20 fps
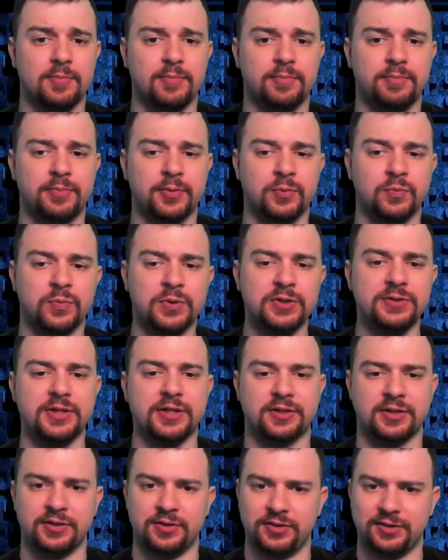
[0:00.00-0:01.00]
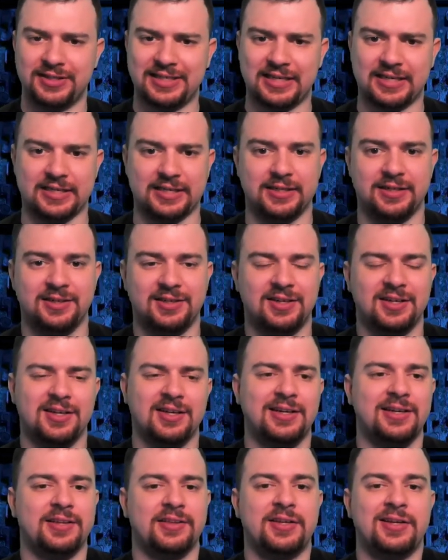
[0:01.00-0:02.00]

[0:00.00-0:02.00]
But really, at the end of the day, the